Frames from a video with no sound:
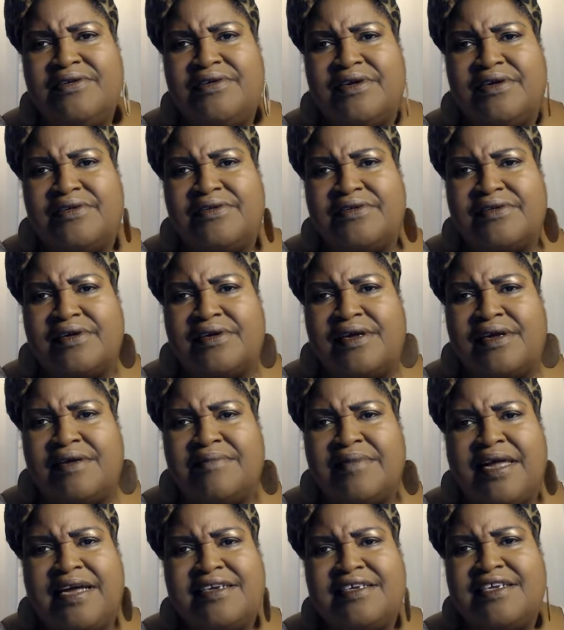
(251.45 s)
I'm
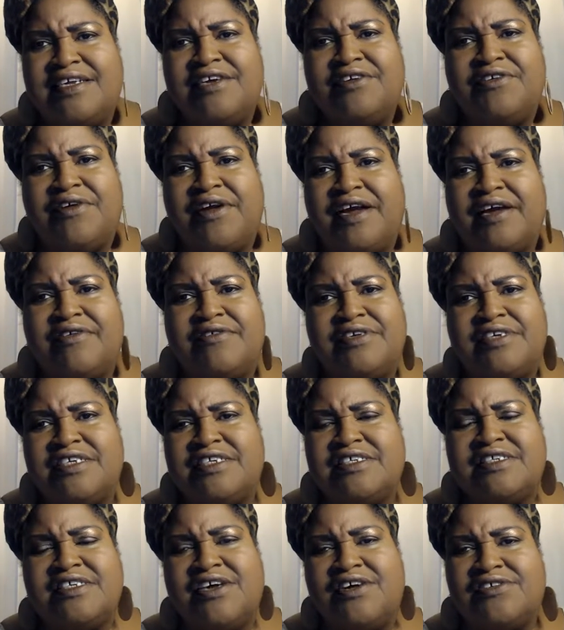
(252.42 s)
like Dick Gregory, just
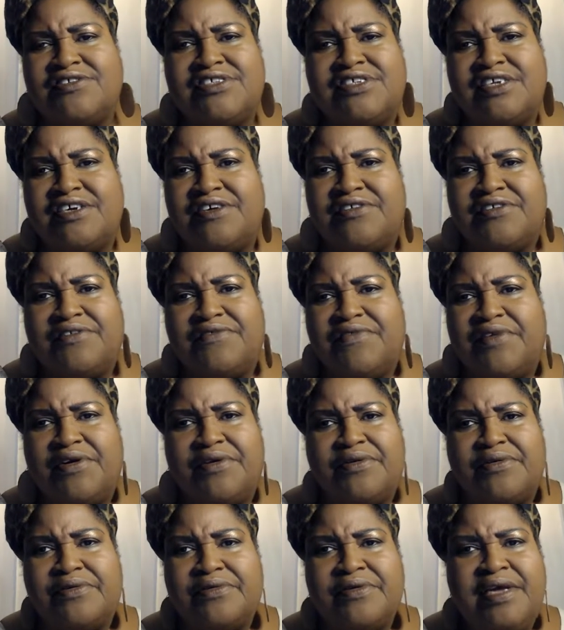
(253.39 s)
talk shit on the
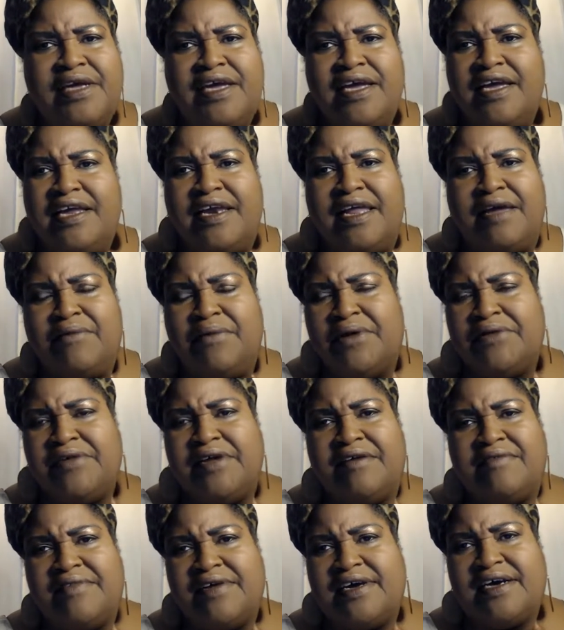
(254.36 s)
phone and they won't
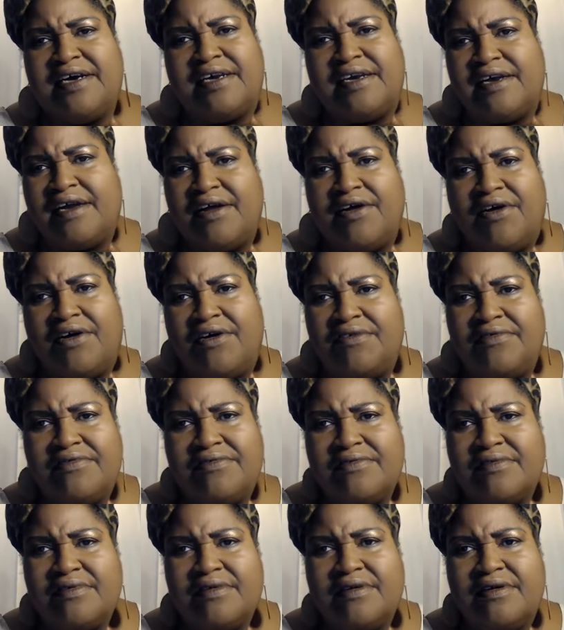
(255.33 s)
ever cut it off.
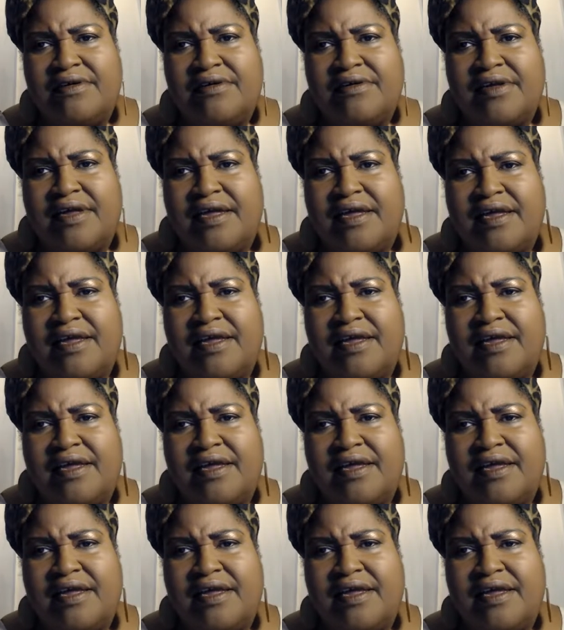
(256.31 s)
Okay.